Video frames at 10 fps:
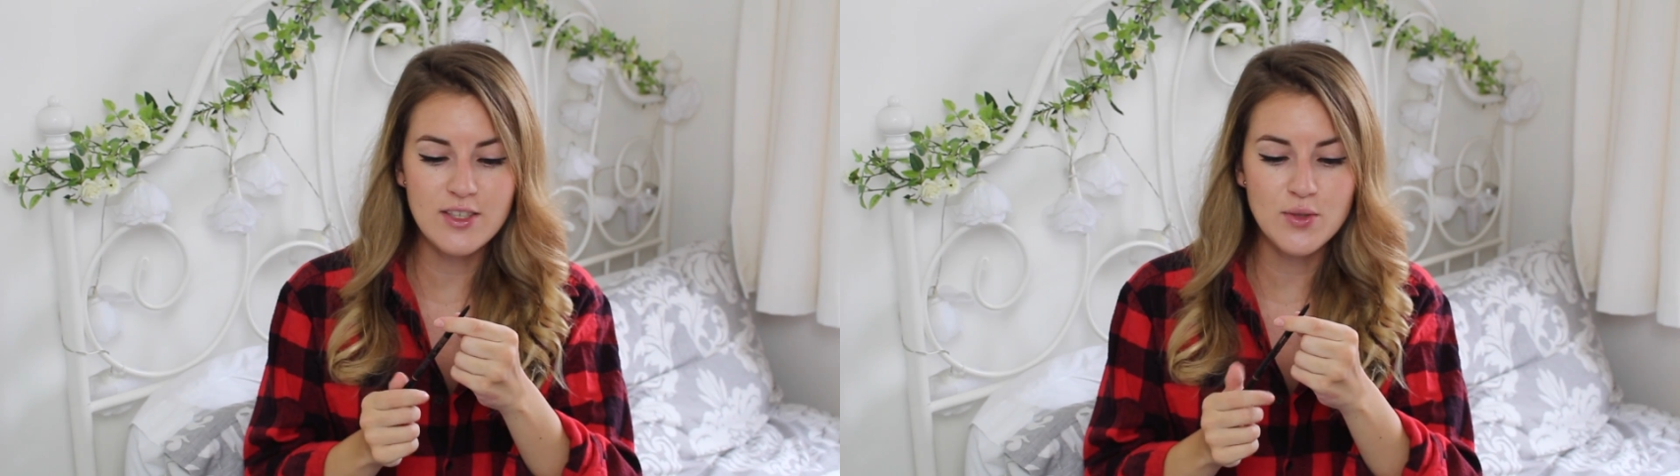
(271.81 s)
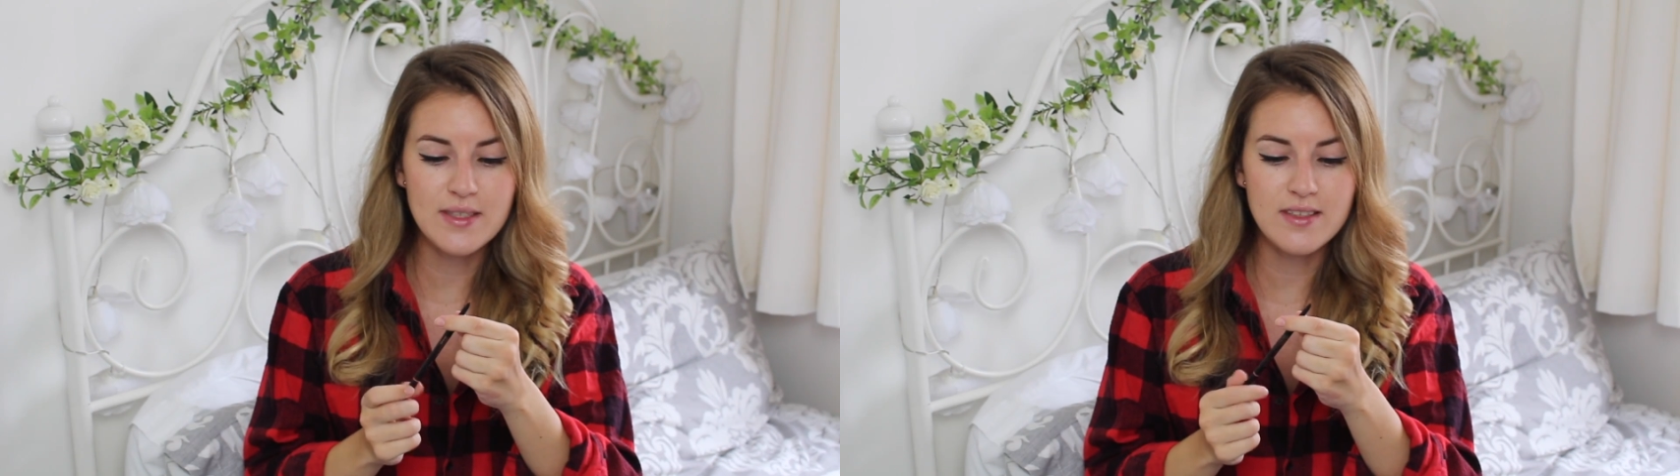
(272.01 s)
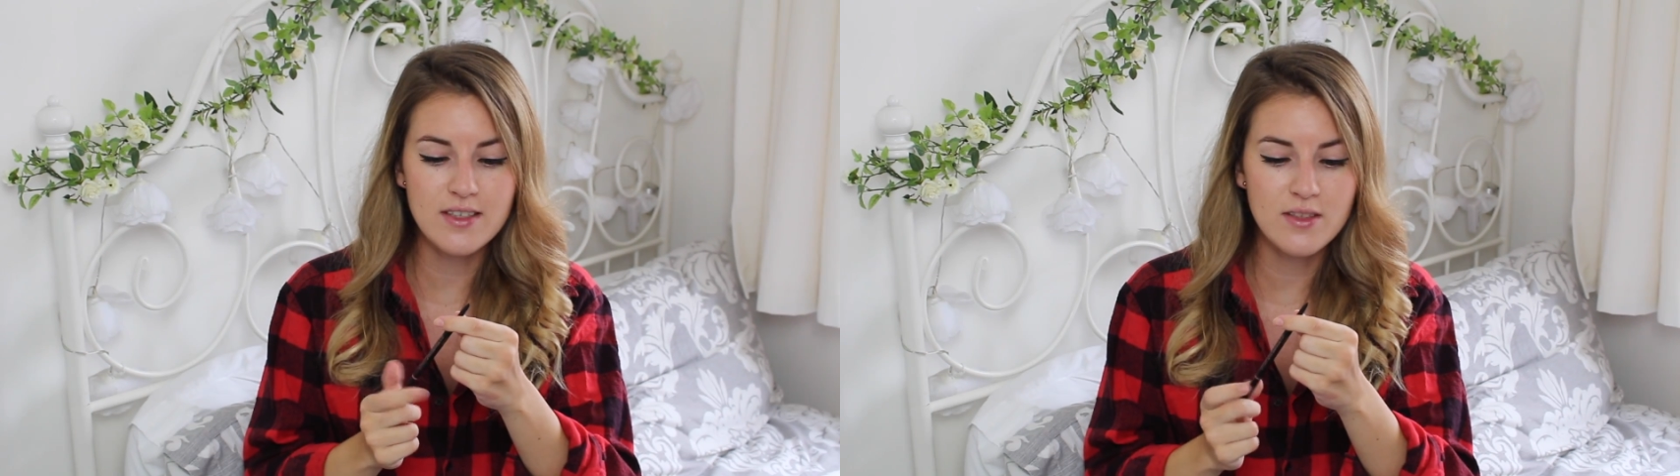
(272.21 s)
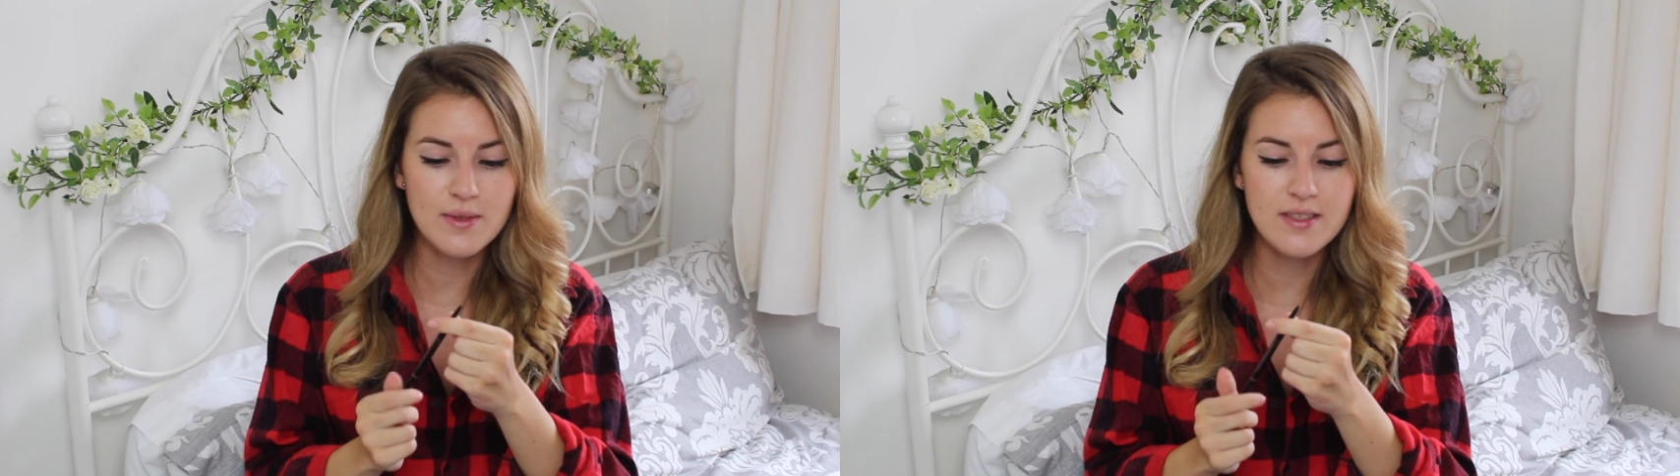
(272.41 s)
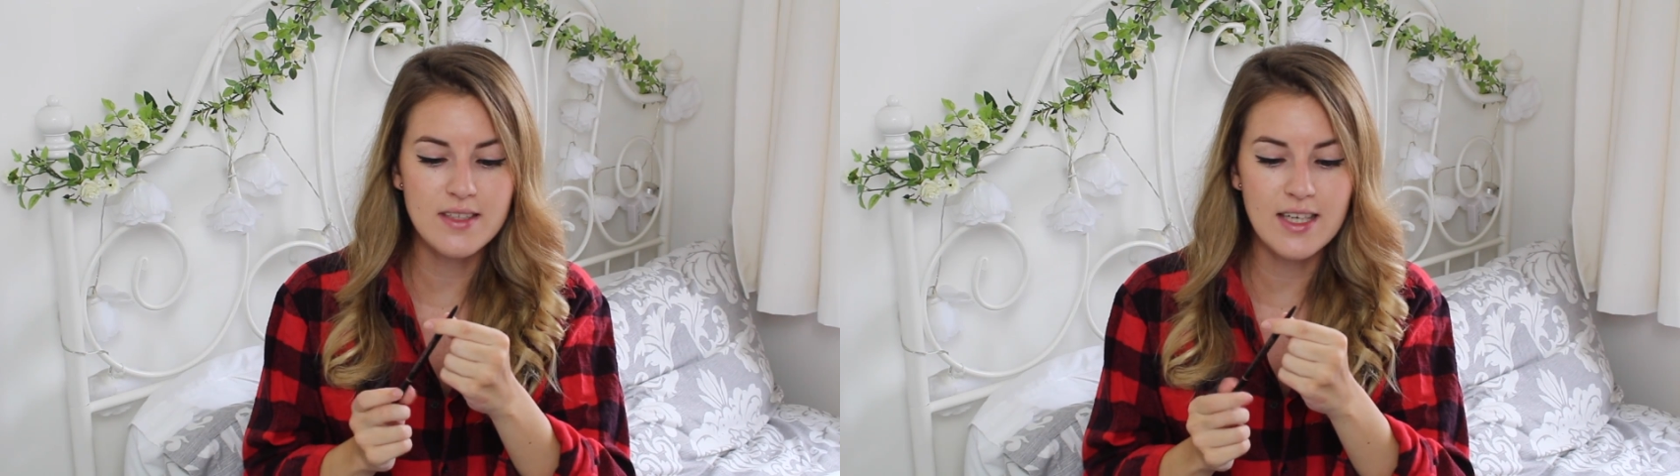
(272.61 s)
and twisted and
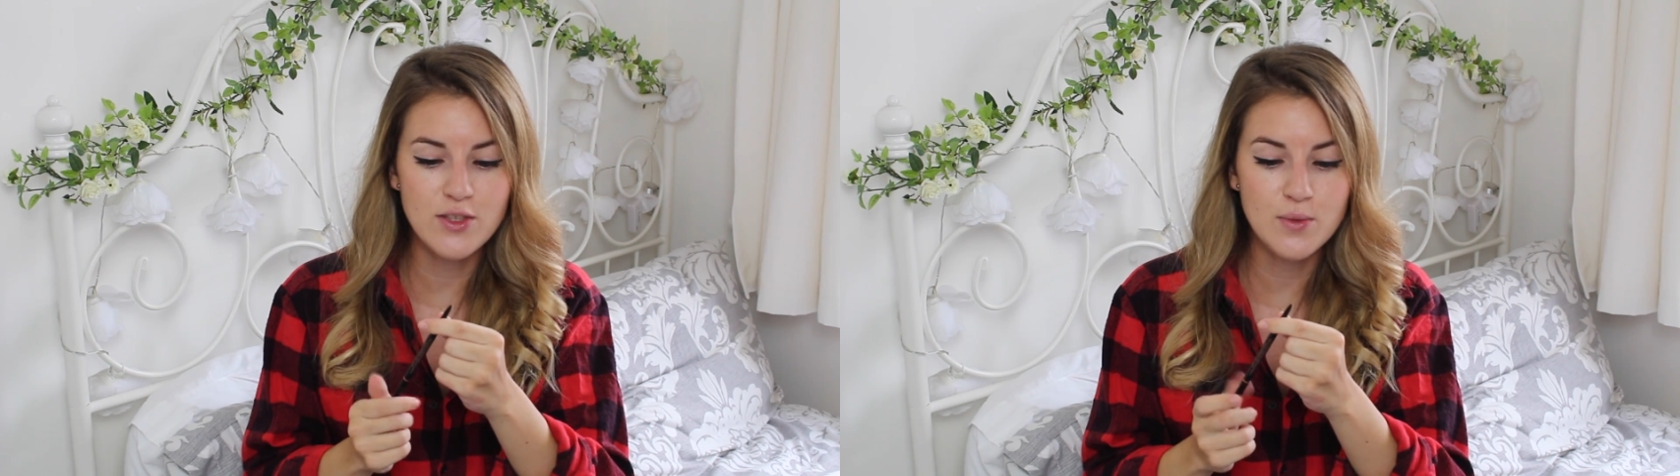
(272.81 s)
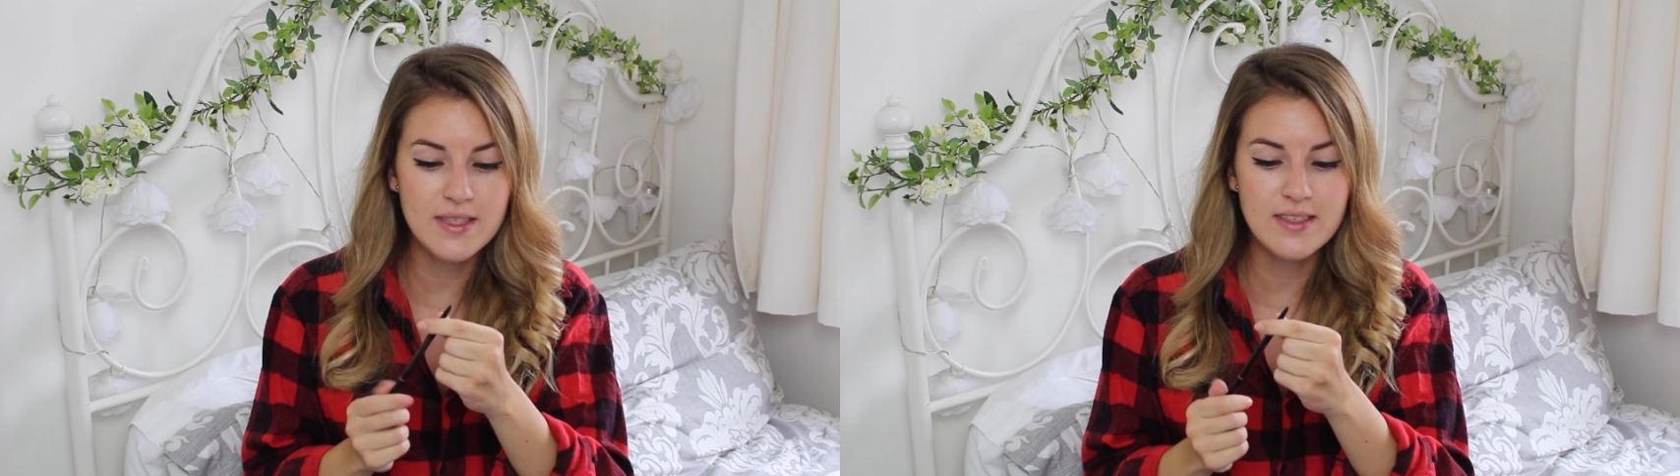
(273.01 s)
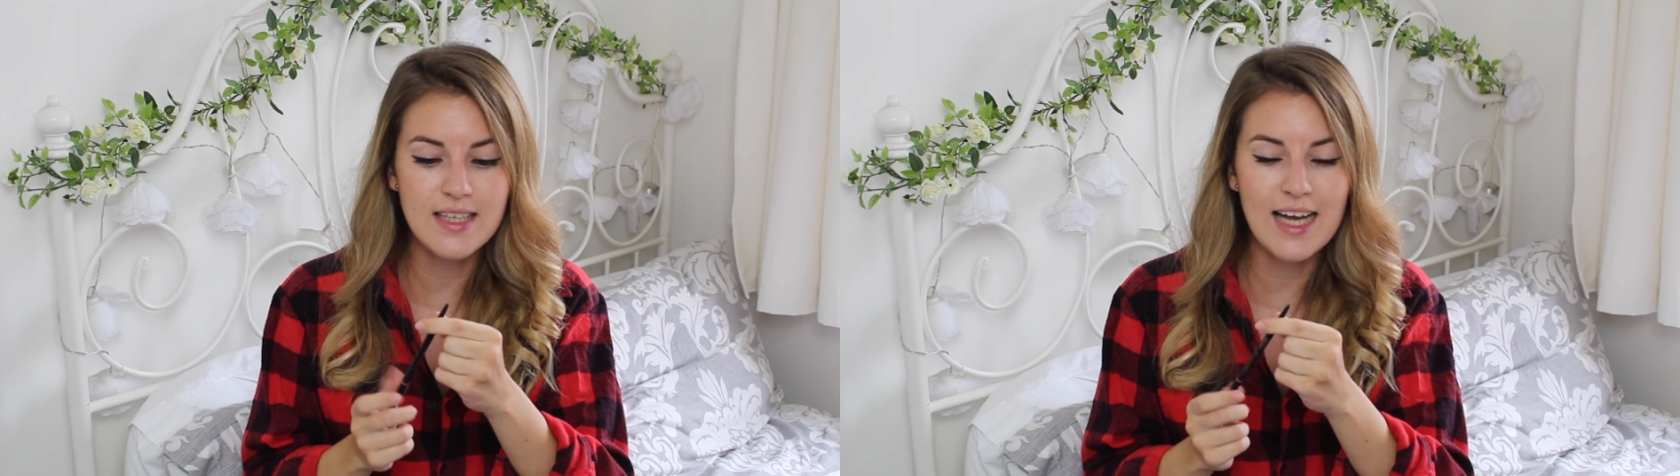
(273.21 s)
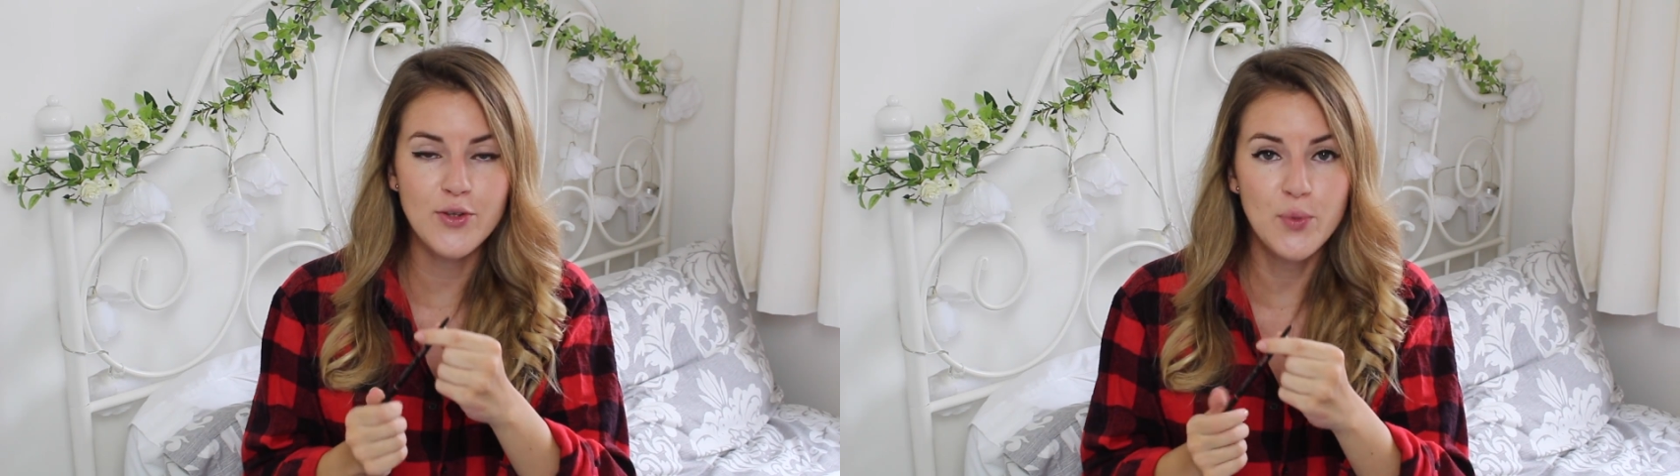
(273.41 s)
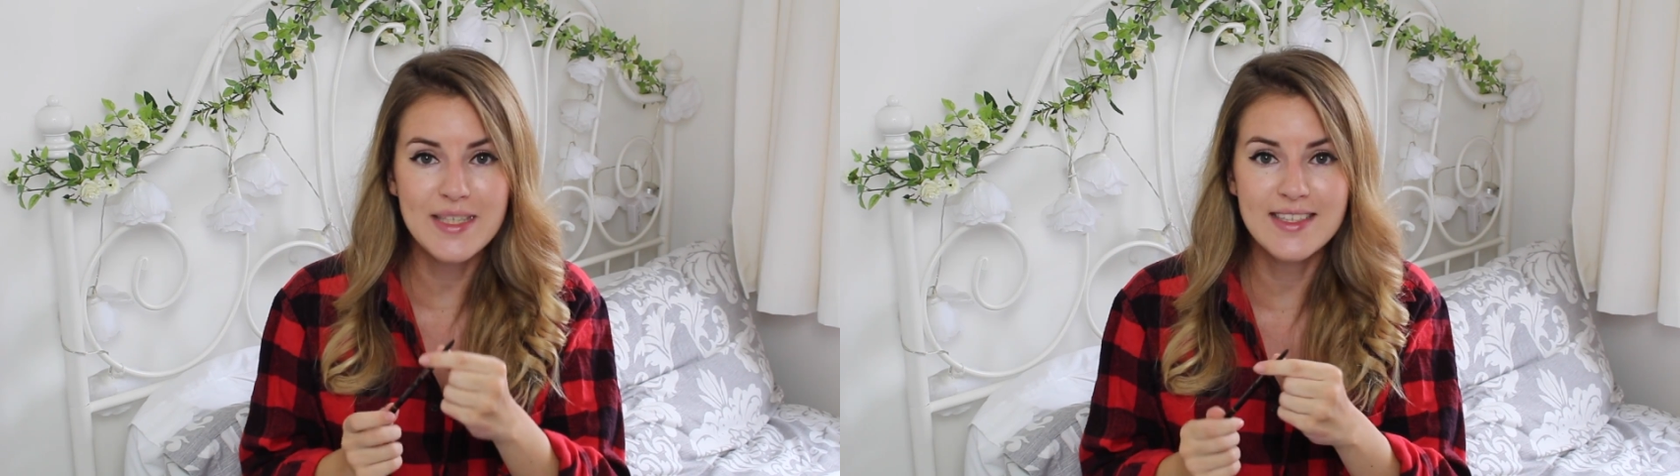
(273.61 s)
twisted and twisted
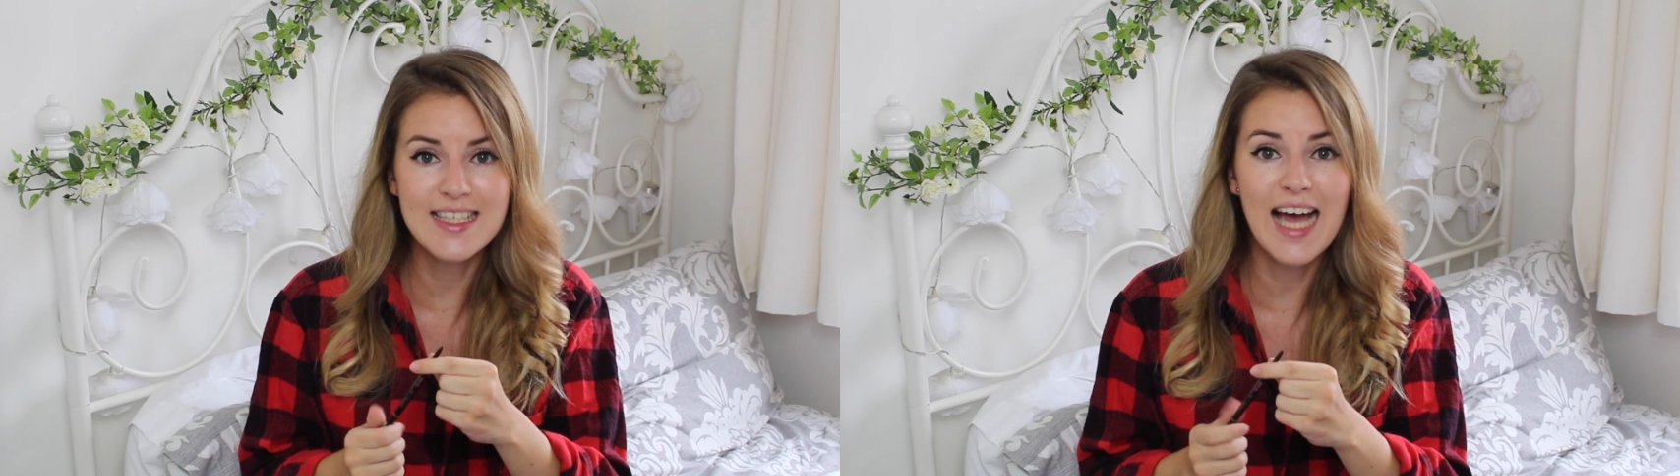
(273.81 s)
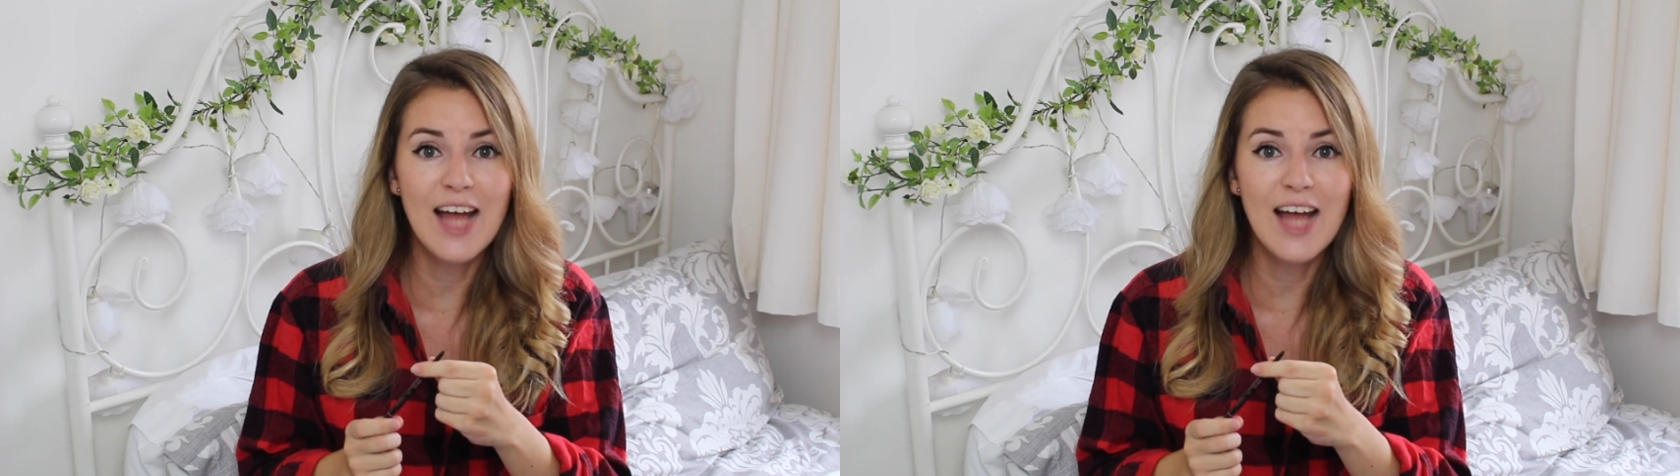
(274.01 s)
and twisted